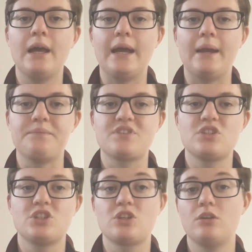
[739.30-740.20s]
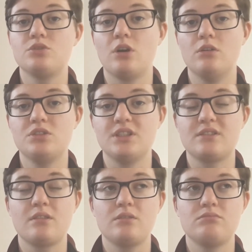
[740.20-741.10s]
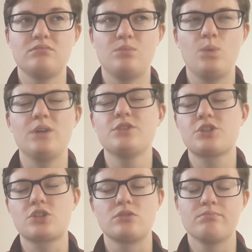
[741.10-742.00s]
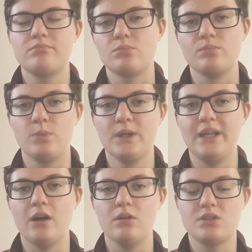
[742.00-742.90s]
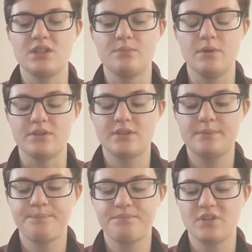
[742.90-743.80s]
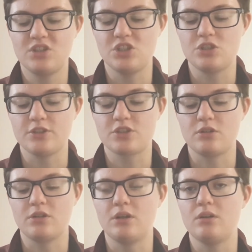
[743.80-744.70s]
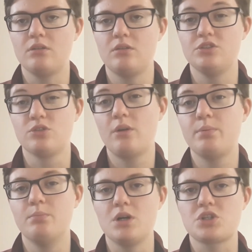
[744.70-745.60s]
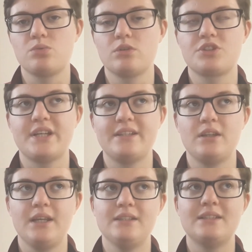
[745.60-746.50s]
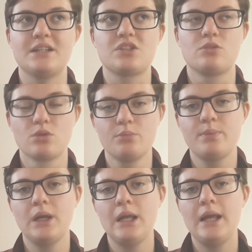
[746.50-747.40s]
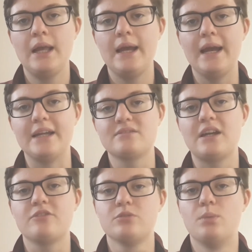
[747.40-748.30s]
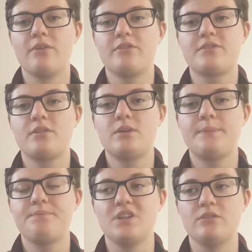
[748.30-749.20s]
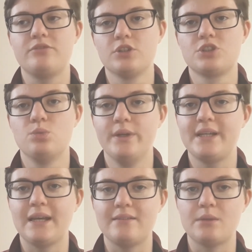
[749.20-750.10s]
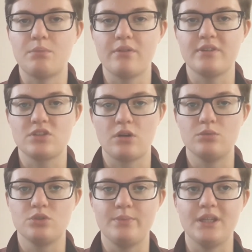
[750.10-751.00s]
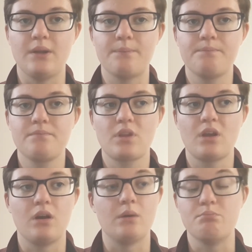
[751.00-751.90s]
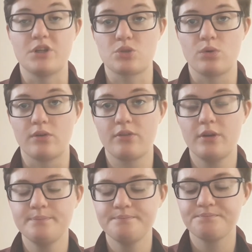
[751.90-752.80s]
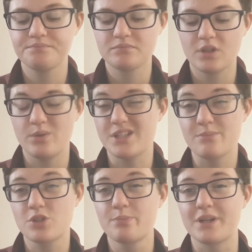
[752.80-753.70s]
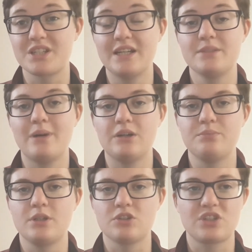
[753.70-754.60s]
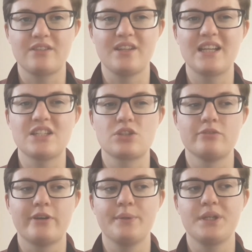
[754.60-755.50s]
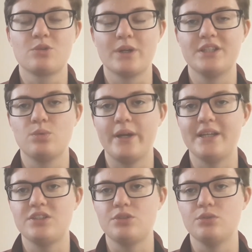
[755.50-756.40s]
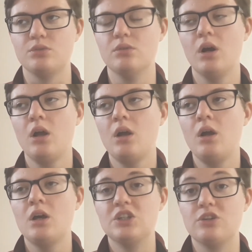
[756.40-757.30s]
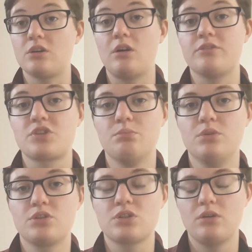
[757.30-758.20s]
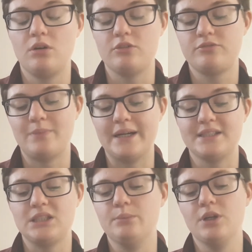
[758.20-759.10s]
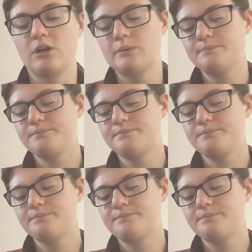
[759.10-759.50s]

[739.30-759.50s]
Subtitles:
And she's going to host it. Well, not really host it, but she's just gonna drop buzzwords and in that group. And every month, the first week in that month is going to be a buzzword thumb, which I'm super excited about because I think it's a very great way to knock off some books off my TBR.